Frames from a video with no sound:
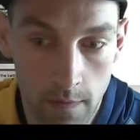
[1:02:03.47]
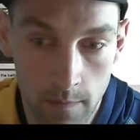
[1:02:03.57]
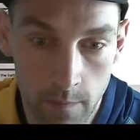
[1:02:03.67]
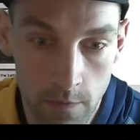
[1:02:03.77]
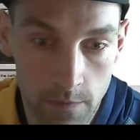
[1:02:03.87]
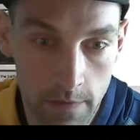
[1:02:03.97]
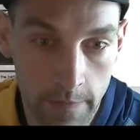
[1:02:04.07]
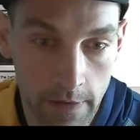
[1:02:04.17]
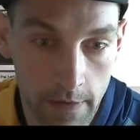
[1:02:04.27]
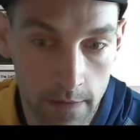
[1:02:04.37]
Mortuary
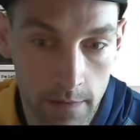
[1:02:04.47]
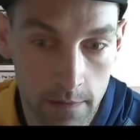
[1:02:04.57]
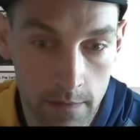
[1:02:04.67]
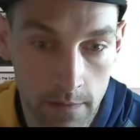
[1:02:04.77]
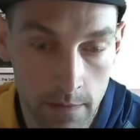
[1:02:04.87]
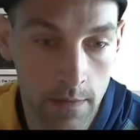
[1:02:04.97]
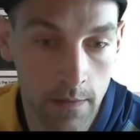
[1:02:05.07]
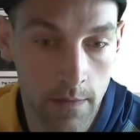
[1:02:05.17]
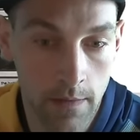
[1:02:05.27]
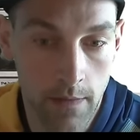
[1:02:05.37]
Mire.
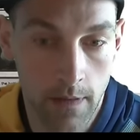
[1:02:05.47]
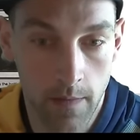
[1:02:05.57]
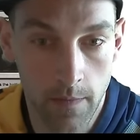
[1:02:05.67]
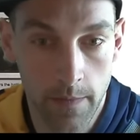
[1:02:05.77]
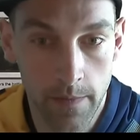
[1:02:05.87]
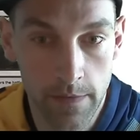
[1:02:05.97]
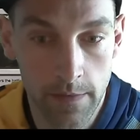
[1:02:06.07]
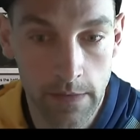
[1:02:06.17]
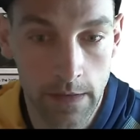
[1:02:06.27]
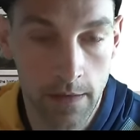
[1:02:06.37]
All right, what do I want to do
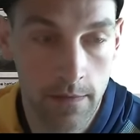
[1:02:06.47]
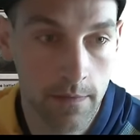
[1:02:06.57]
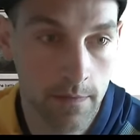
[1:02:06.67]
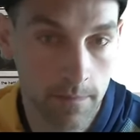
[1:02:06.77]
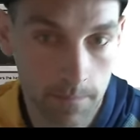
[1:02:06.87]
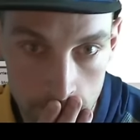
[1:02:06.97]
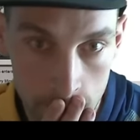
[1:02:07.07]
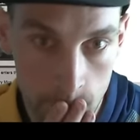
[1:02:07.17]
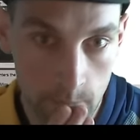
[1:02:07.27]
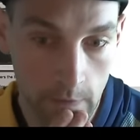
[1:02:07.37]
here?
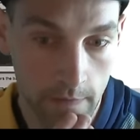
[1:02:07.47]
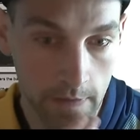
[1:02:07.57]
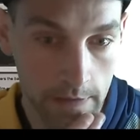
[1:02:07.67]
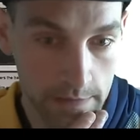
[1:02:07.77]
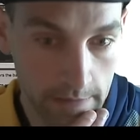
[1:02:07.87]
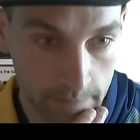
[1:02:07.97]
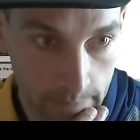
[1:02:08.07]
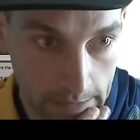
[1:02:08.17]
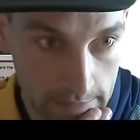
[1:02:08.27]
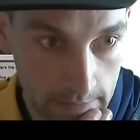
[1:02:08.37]
I think I just have to
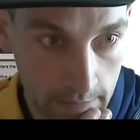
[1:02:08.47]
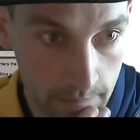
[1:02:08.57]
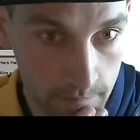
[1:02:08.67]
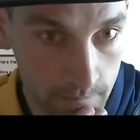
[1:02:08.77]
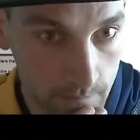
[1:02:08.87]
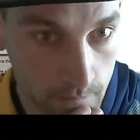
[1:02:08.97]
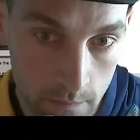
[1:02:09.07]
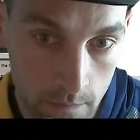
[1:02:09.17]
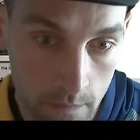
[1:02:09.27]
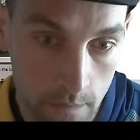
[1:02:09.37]
pass again.
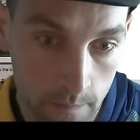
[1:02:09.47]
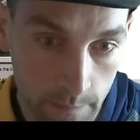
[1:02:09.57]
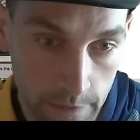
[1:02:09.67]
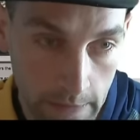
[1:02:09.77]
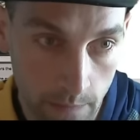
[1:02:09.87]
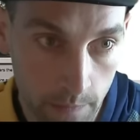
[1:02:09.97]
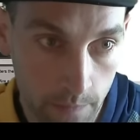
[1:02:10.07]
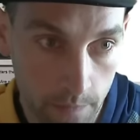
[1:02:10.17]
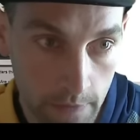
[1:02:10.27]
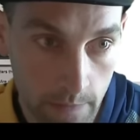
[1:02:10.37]
But now we're
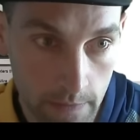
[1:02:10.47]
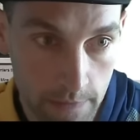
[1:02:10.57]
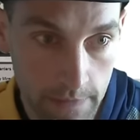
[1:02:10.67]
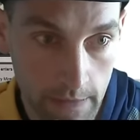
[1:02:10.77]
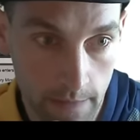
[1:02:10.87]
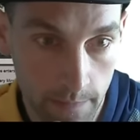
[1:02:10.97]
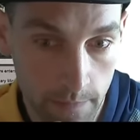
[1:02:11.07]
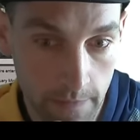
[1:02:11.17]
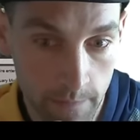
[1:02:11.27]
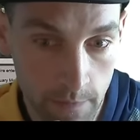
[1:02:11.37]
pretty well set up. We
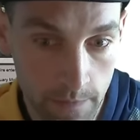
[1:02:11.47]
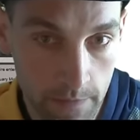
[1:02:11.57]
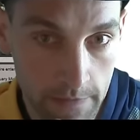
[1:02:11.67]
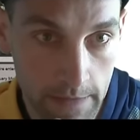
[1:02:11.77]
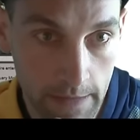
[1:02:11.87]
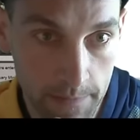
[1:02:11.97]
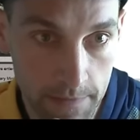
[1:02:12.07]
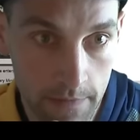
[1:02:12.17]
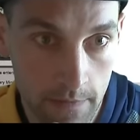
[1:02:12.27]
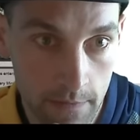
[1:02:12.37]
have multiple snaps.
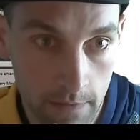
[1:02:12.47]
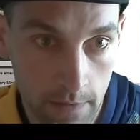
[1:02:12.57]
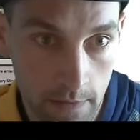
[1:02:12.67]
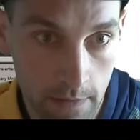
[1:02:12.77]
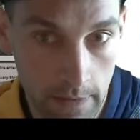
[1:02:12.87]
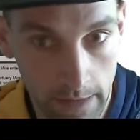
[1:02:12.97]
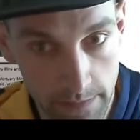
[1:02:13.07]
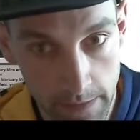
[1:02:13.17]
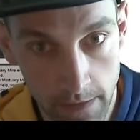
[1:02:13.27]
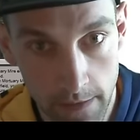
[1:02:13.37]
Max
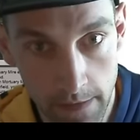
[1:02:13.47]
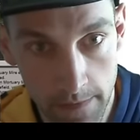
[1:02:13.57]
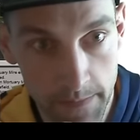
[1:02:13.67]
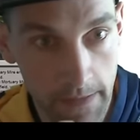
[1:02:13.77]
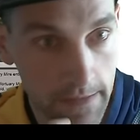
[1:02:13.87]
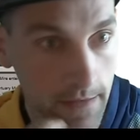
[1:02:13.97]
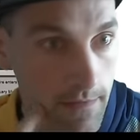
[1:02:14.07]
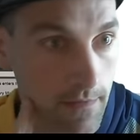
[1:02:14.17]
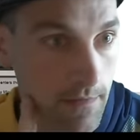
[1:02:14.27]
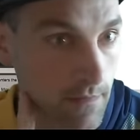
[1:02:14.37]
Vanguardian Guardian comes back down.
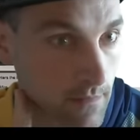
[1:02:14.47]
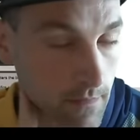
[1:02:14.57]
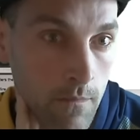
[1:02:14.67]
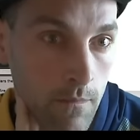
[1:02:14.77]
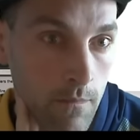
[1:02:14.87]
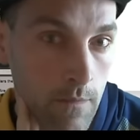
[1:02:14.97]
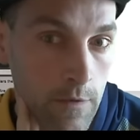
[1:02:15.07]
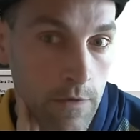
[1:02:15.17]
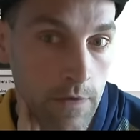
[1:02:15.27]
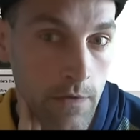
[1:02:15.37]

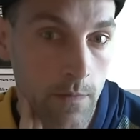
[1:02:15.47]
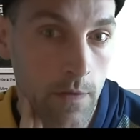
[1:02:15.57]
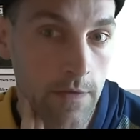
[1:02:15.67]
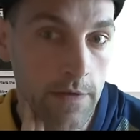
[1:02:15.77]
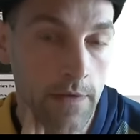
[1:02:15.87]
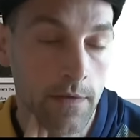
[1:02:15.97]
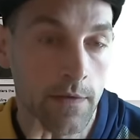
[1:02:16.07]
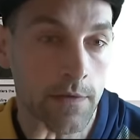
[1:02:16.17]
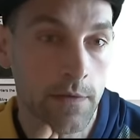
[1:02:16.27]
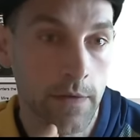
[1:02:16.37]
Shield Wall Sentinel.
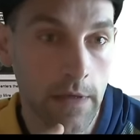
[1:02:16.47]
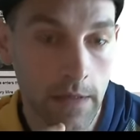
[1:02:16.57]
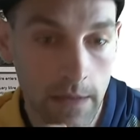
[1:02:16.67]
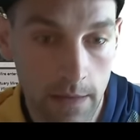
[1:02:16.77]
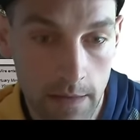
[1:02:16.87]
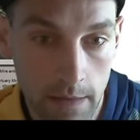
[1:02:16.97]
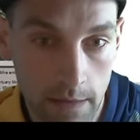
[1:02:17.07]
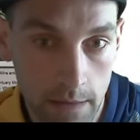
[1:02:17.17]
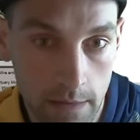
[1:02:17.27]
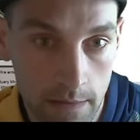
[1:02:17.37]
So they can get
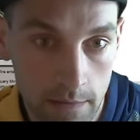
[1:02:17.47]
the